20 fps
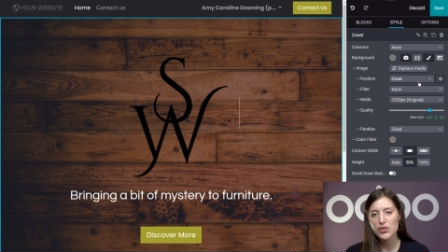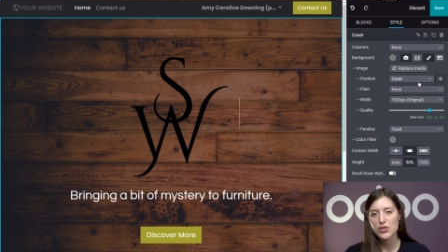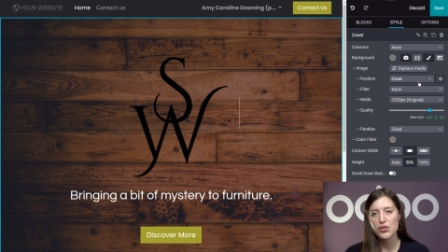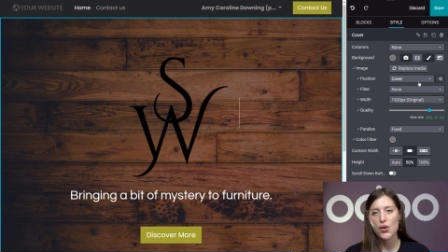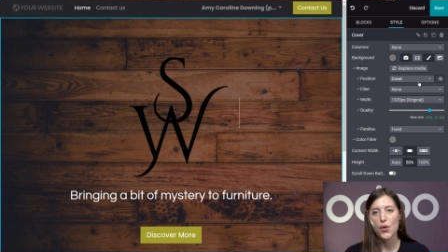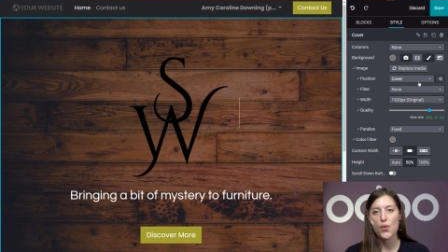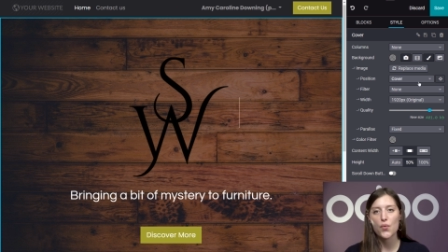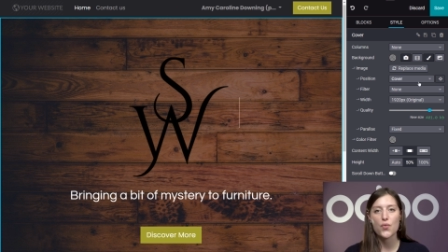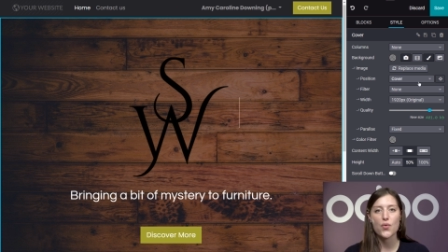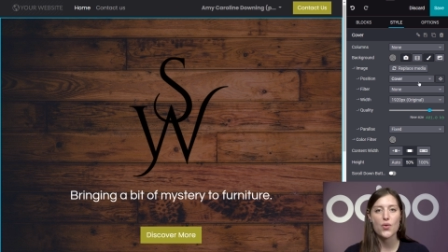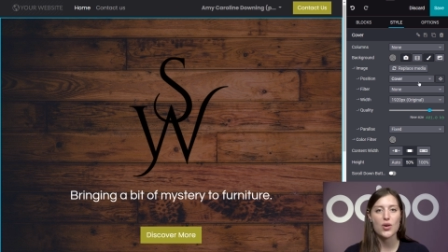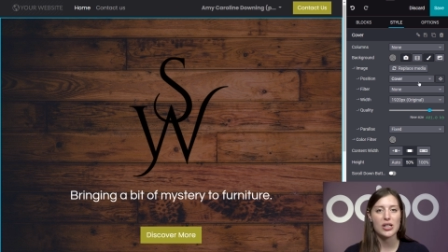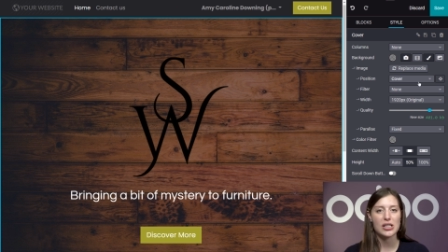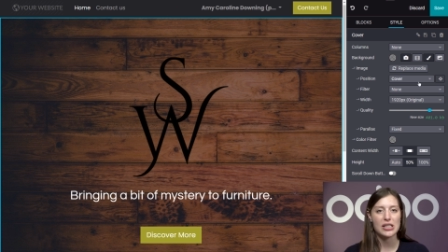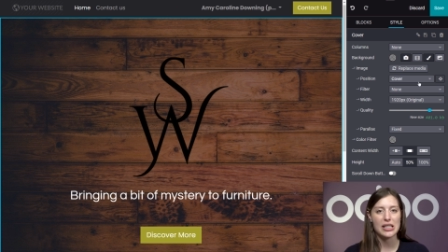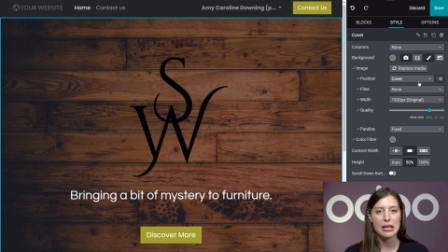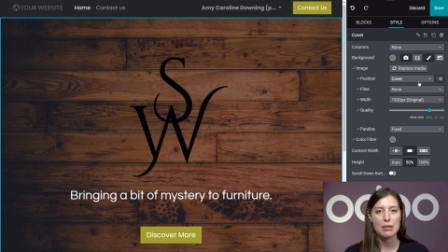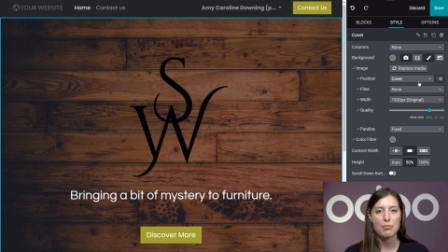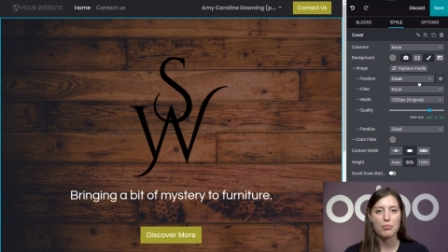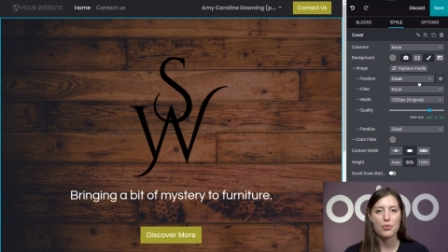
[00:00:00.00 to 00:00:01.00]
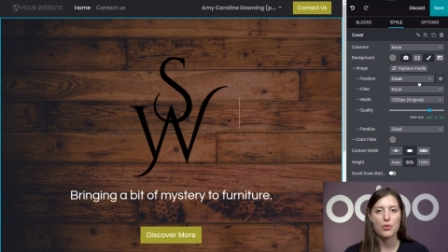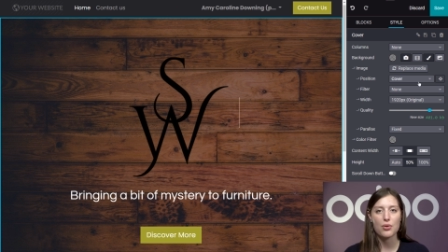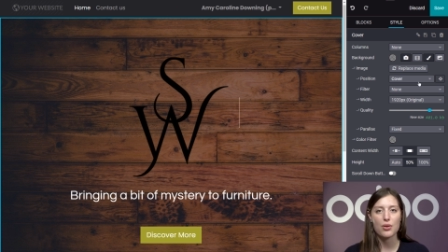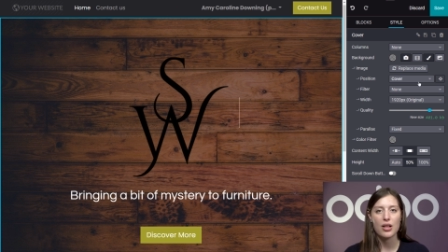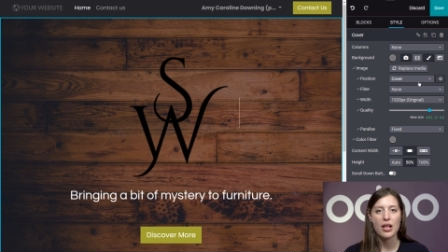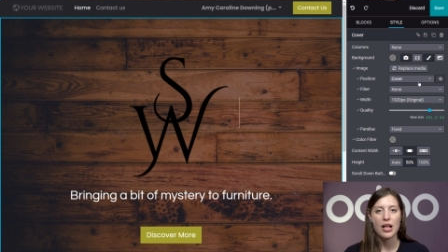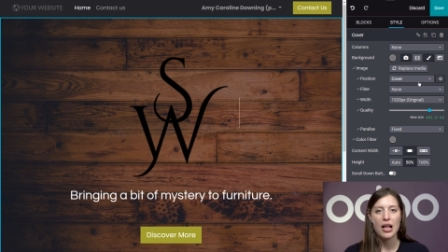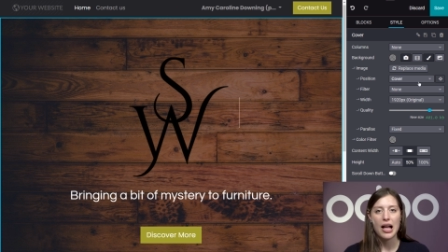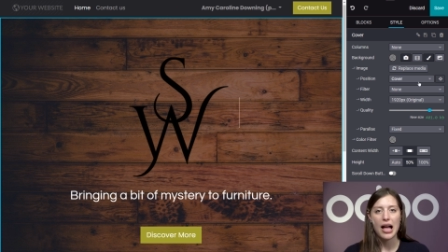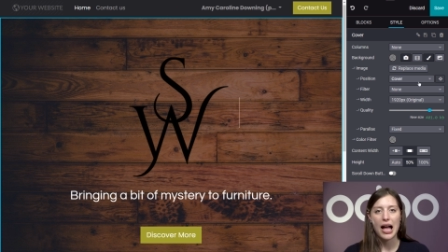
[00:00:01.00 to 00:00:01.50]
So for
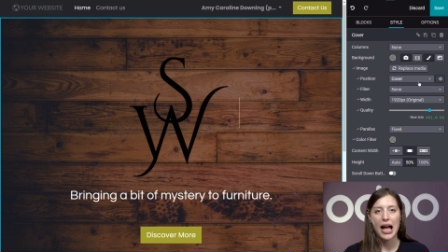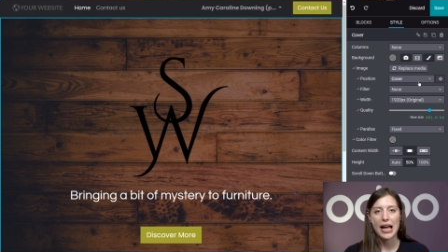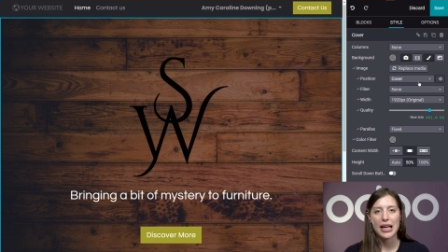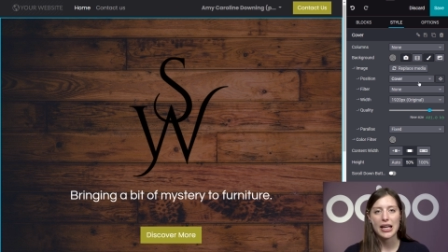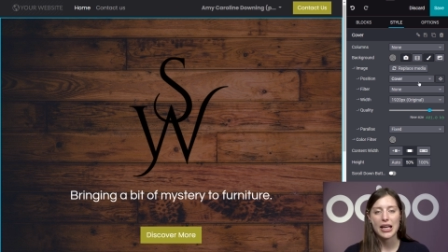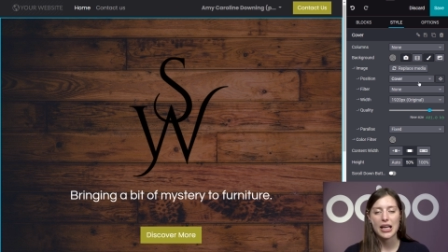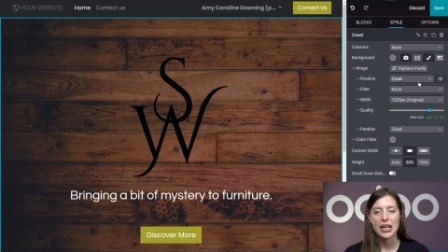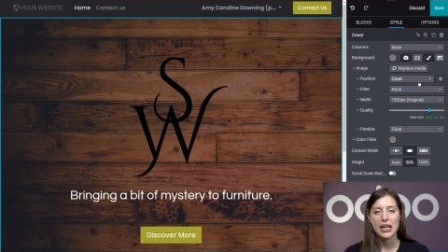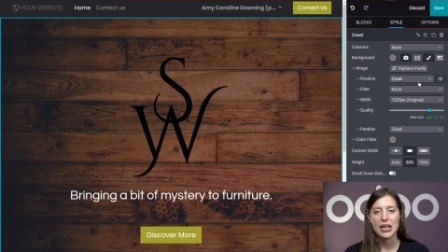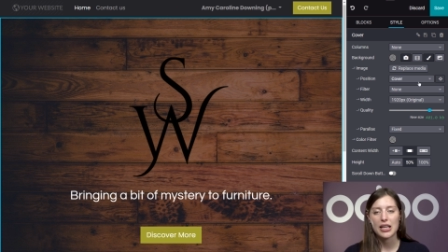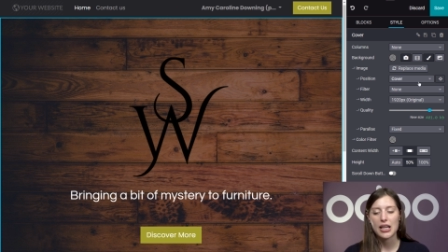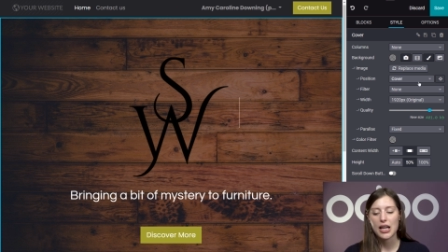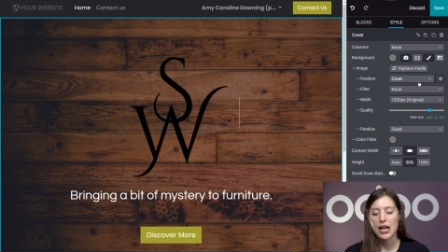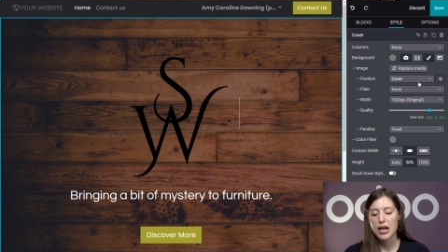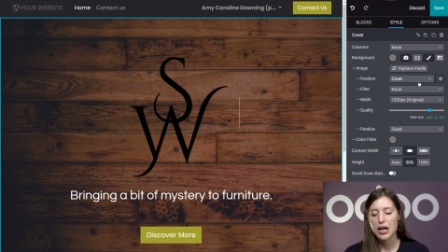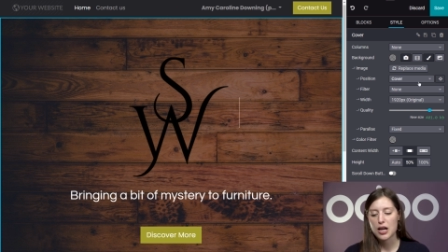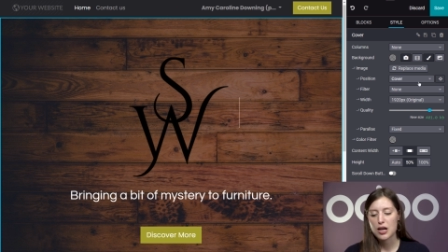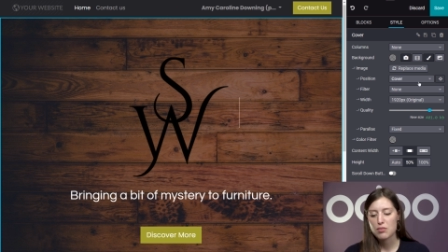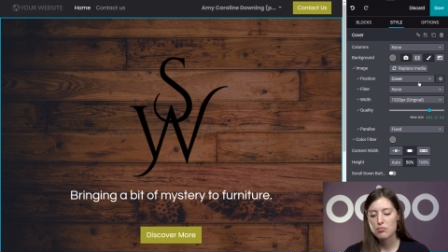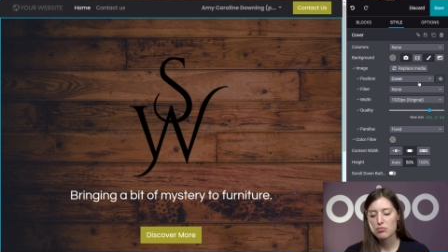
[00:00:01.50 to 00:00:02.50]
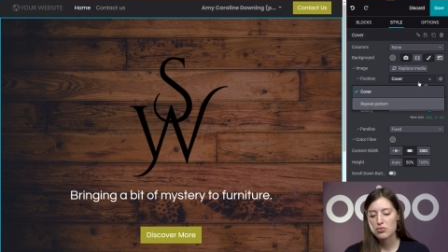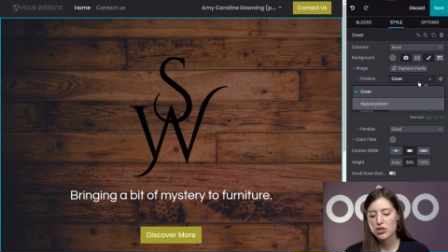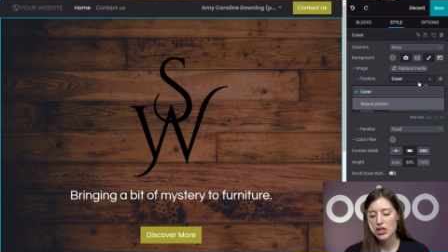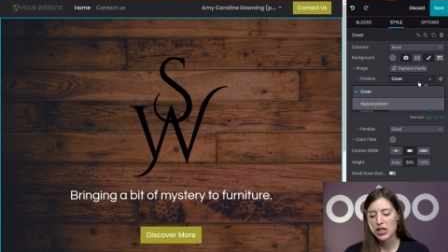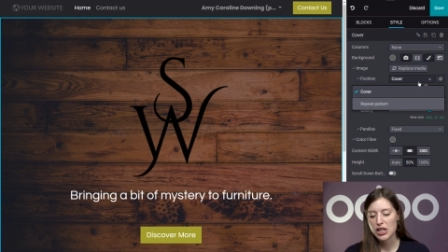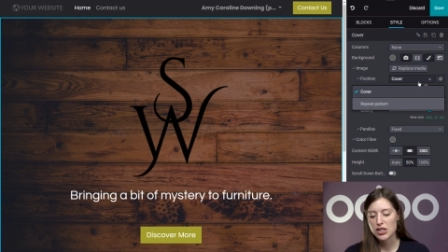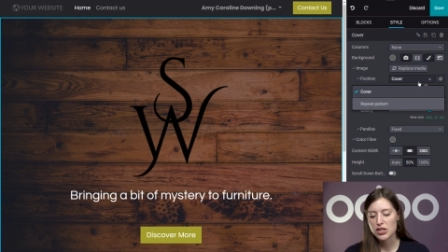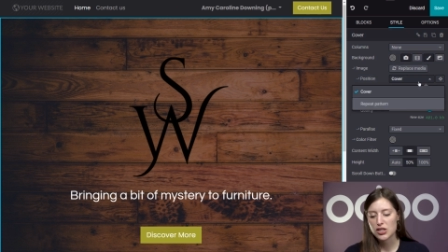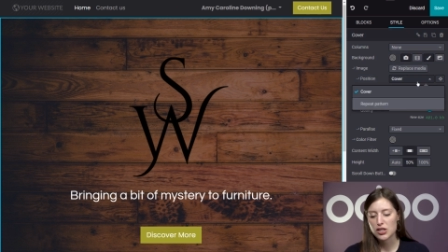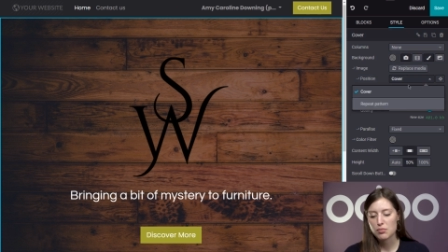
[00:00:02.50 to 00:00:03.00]
example, I can um,
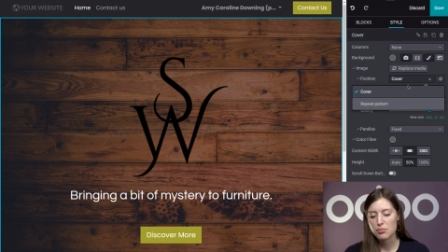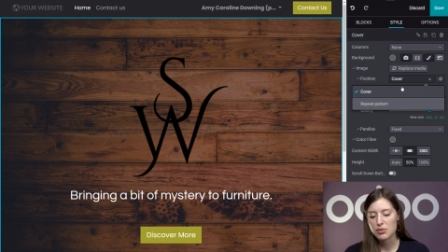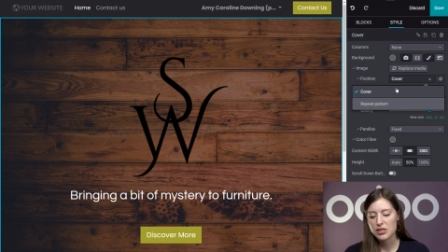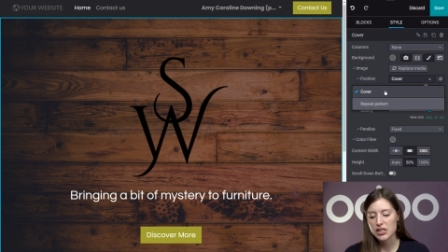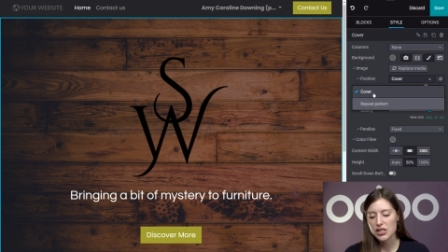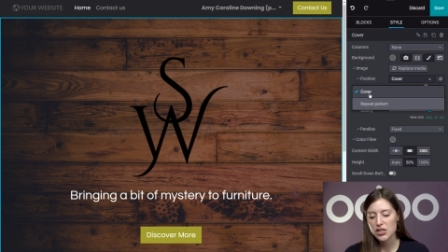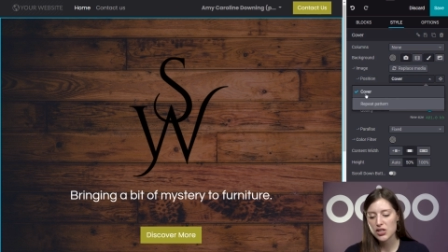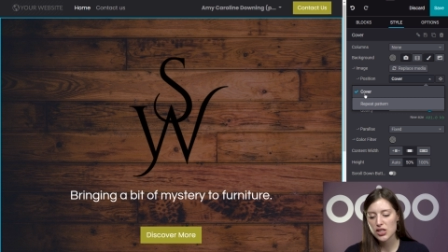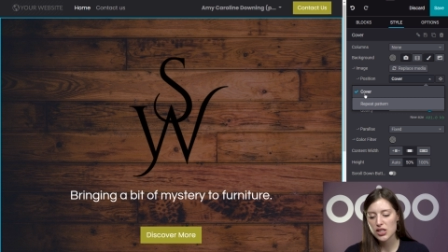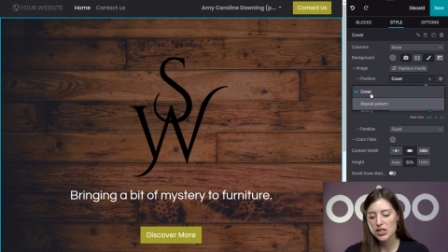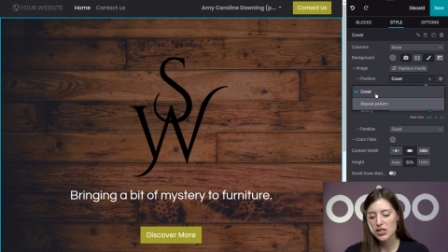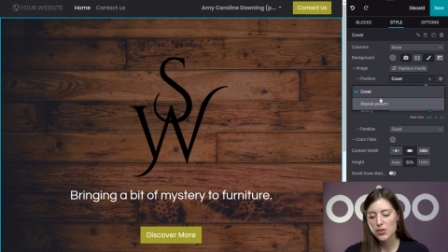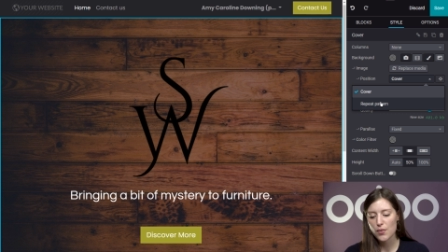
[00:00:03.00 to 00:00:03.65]
change the position.